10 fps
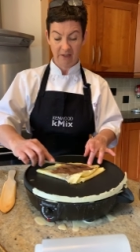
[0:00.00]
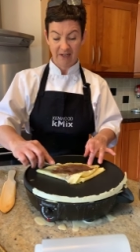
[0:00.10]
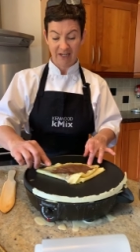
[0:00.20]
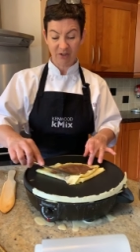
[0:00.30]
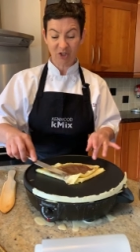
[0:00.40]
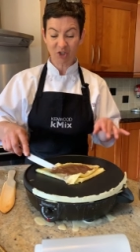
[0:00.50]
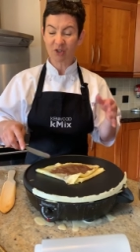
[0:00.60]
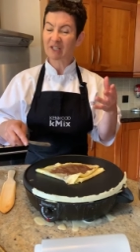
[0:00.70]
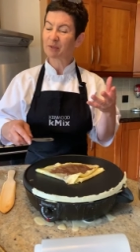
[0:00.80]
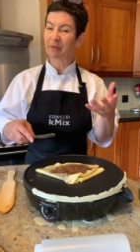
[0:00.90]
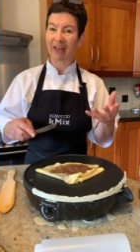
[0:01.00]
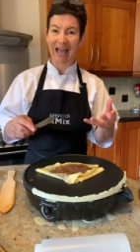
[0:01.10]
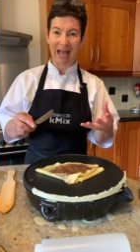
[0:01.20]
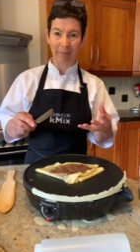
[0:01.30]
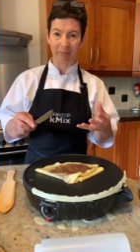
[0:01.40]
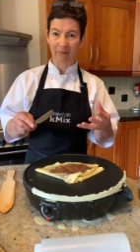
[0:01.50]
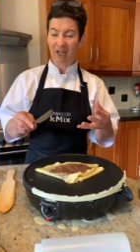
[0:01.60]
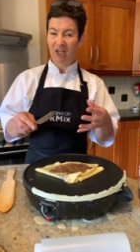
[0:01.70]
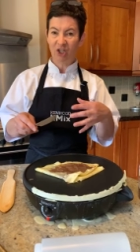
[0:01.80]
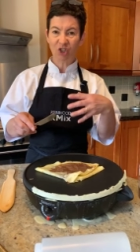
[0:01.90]
Now, you could do this with ham.
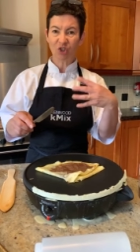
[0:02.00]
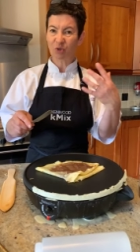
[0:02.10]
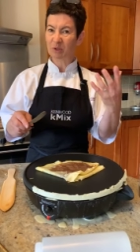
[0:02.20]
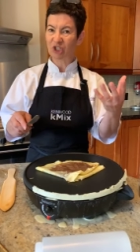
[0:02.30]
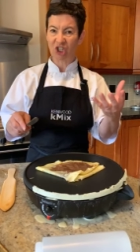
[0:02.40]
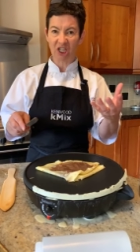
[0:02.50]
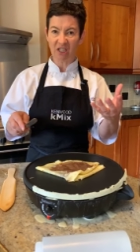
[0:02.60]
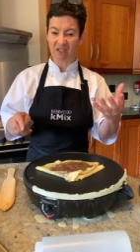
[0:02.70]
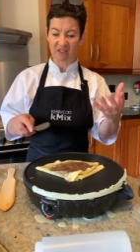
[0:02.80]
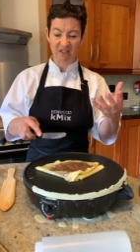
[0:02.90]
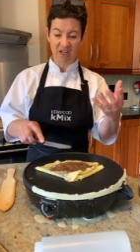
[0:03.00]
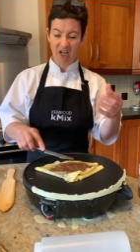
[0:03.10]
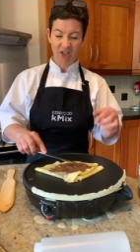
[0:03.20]
You could do this with cheese.